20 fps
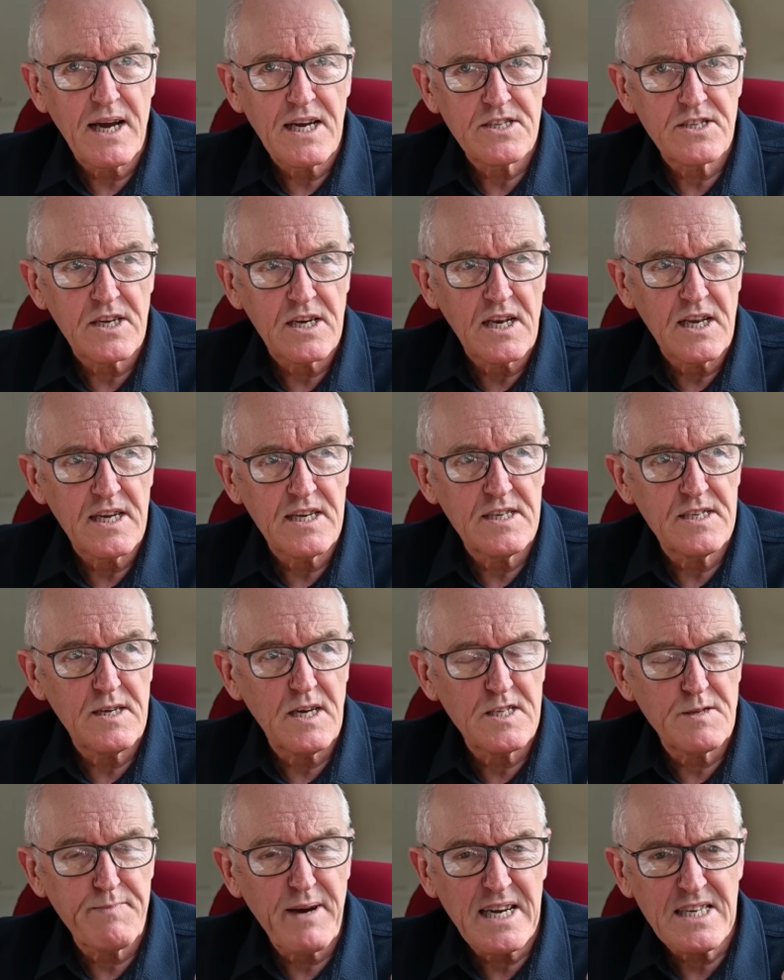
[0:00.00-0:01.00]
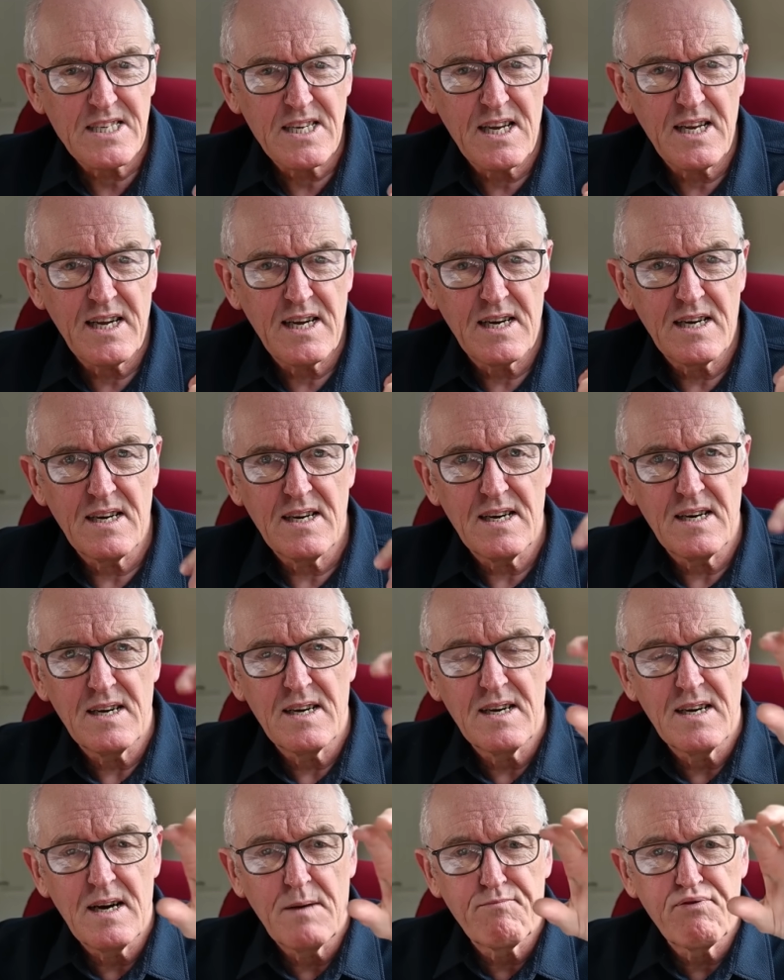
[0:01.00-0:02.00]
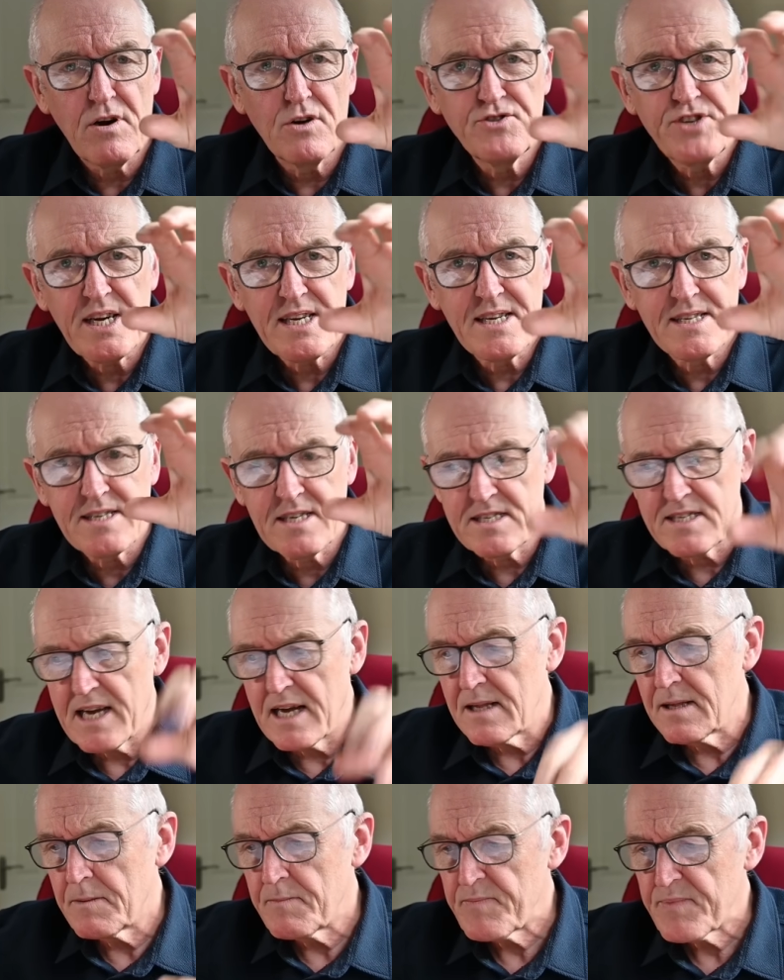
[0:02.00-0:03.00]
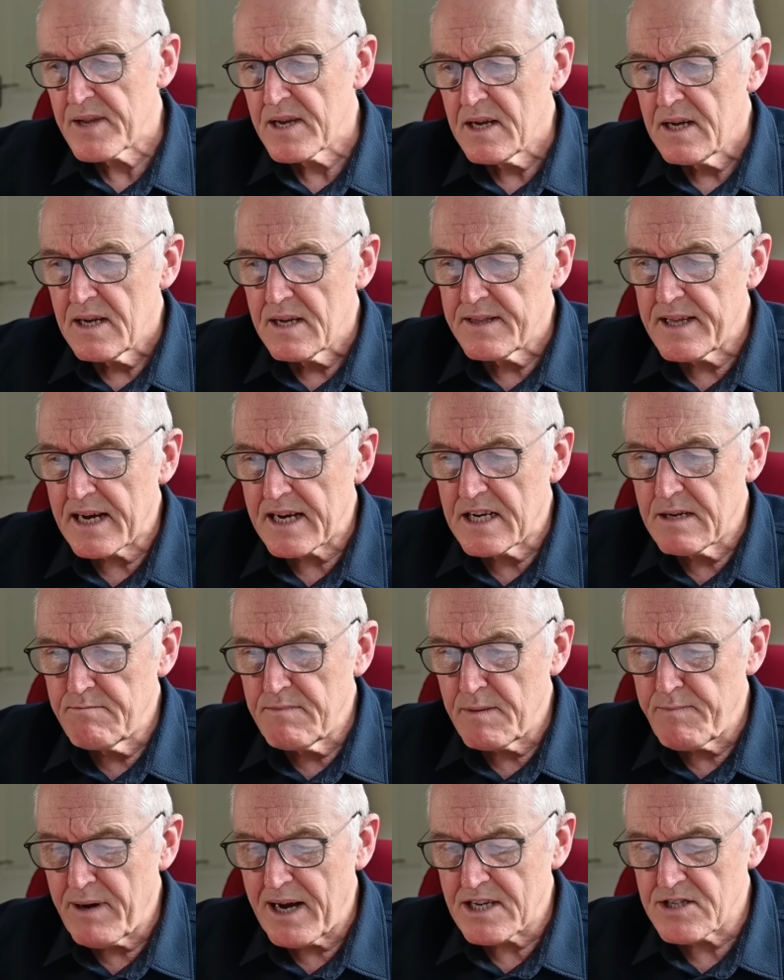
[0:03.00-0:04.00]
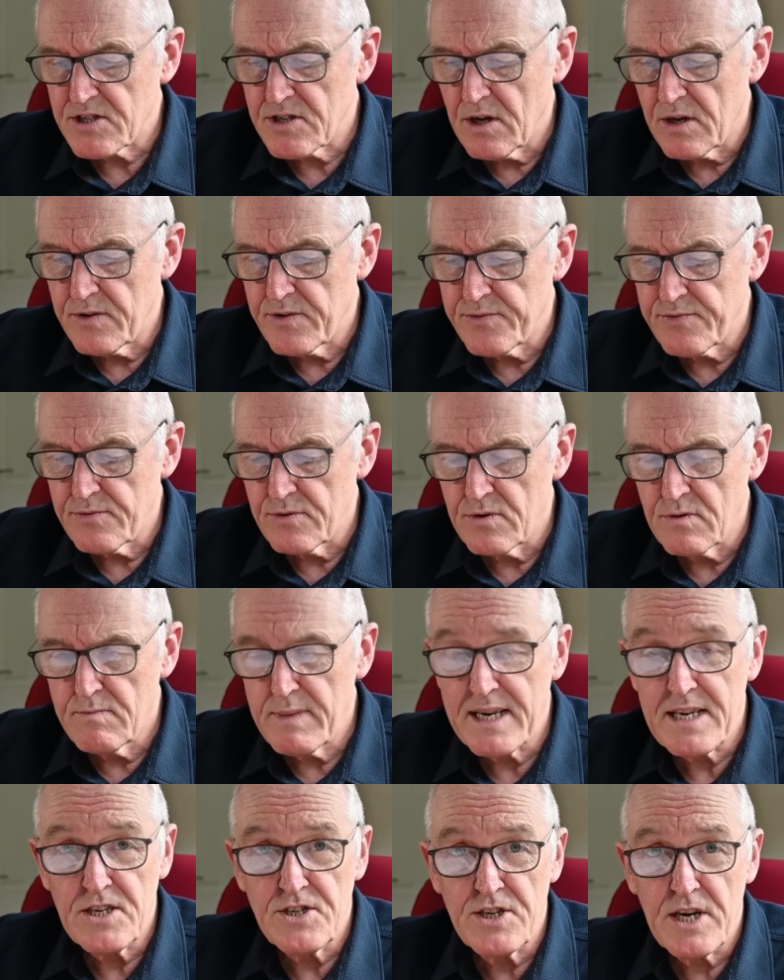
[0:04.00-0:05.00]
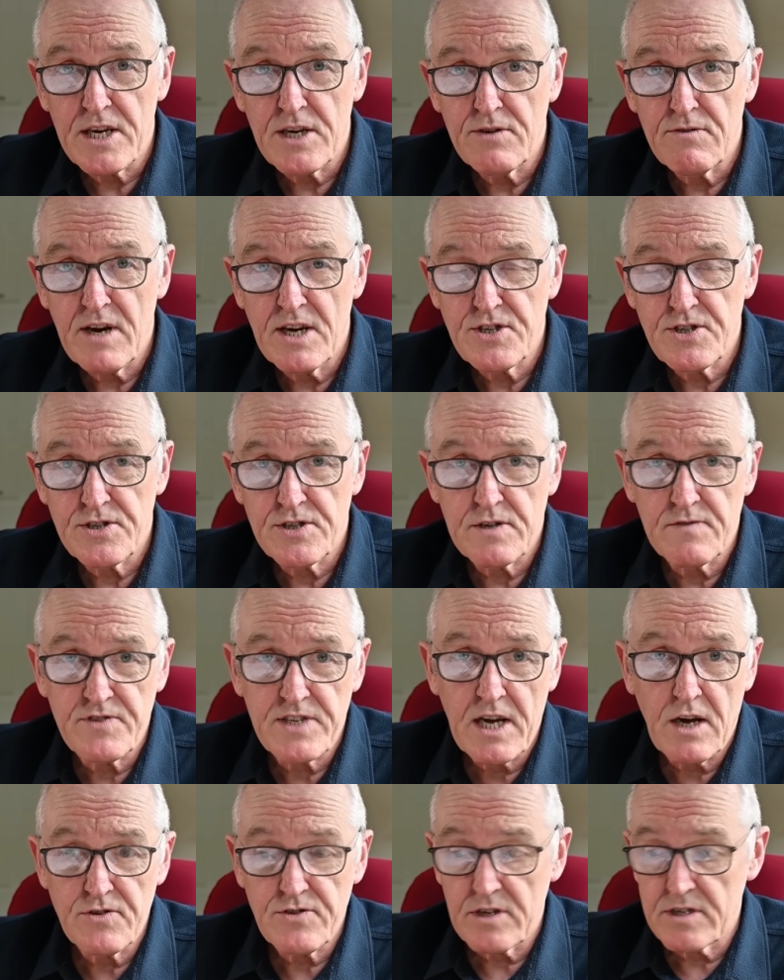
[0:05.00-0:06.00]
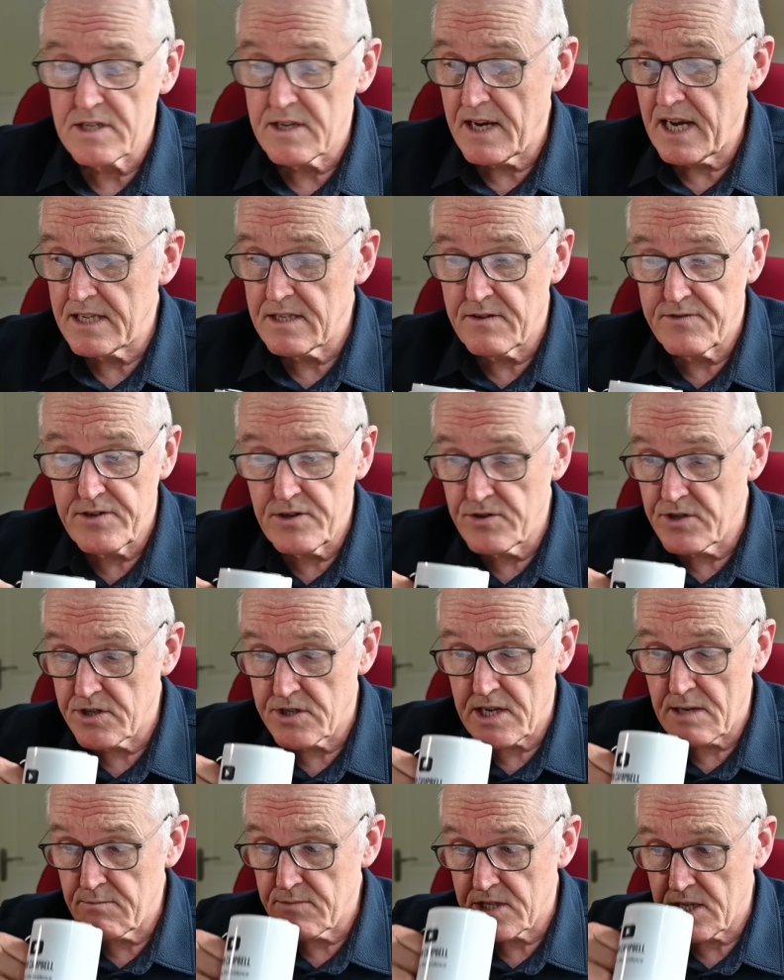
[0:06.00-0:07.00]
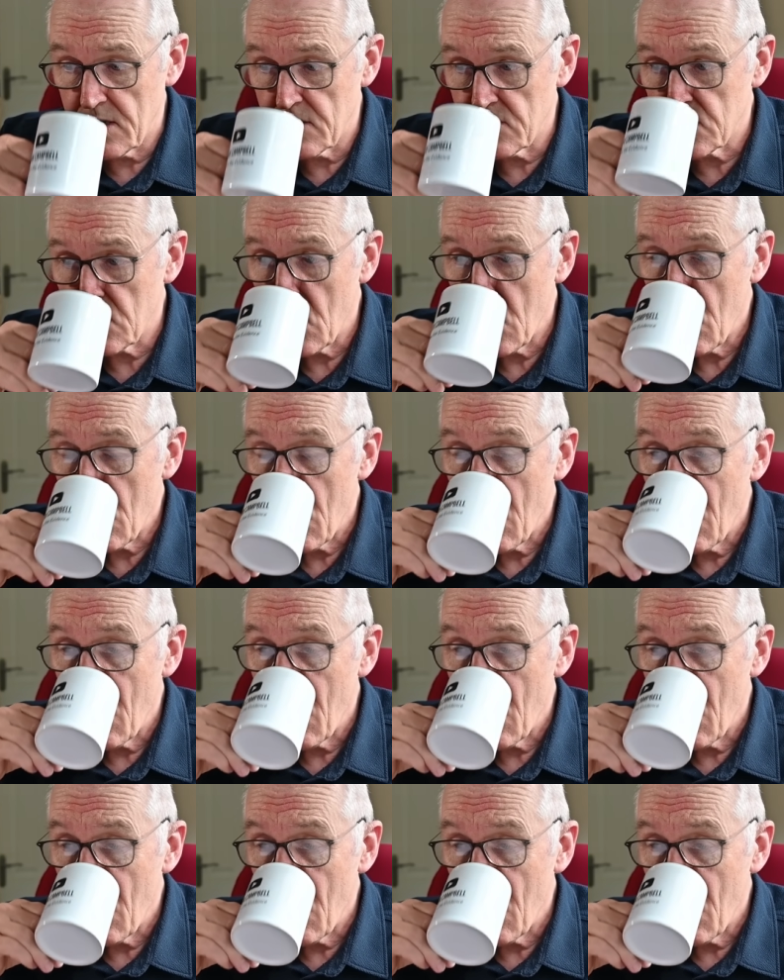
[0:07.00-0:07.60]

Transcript: Basically, it's basically a progenitor cell that can be passed on through many generations of cells onto future stem cells.